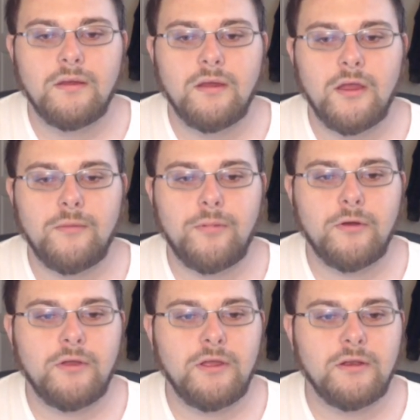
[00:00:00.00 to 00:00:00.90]
Hey,
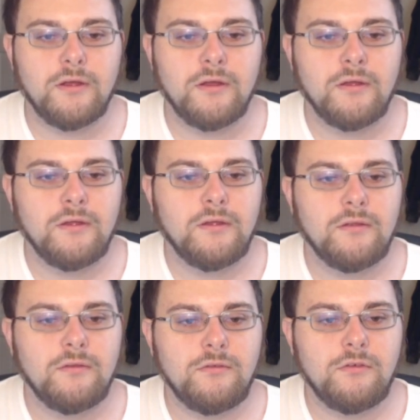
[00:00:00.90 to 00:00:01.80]
Pochita.
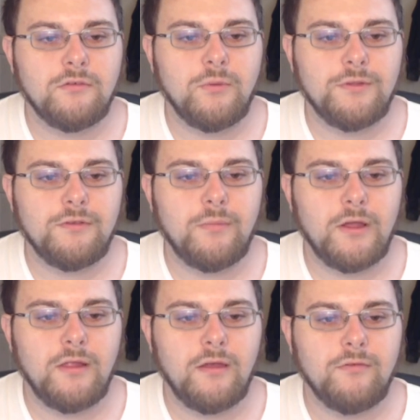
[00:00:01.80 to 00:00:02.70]
Just once in my
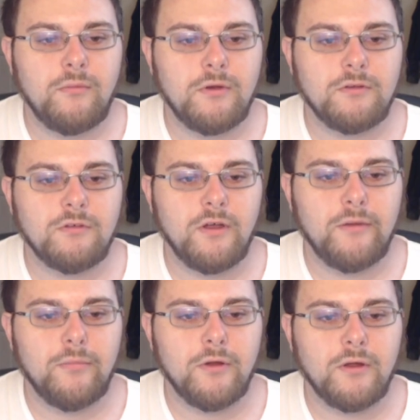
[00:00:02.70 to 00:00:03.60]
life, I want to try a
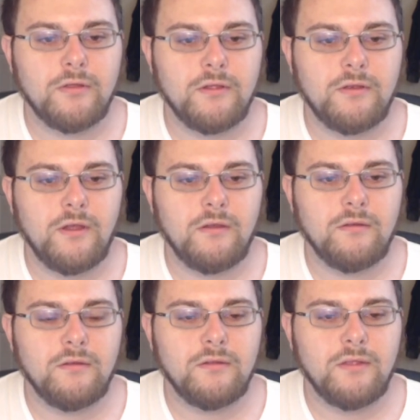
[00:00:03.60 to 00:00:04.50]
burger that d
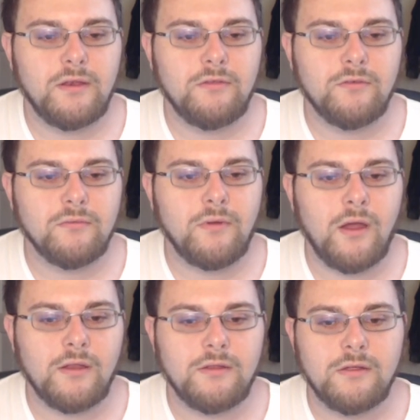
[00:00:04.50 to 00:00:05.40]
that isn't
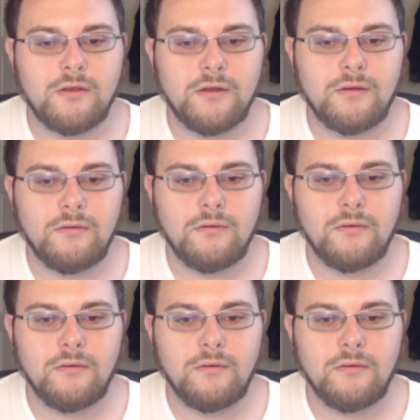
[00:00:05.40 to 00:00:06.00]
rotten, you know?